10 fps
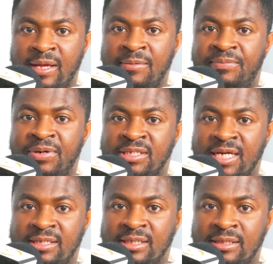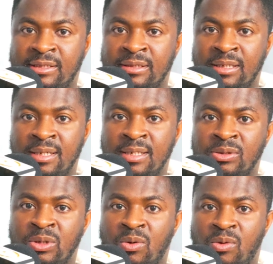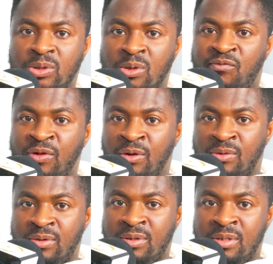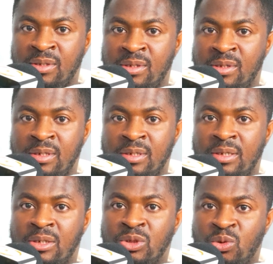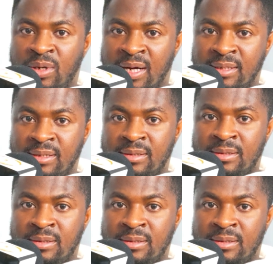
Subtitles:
and present it to the court of law. Don't do that.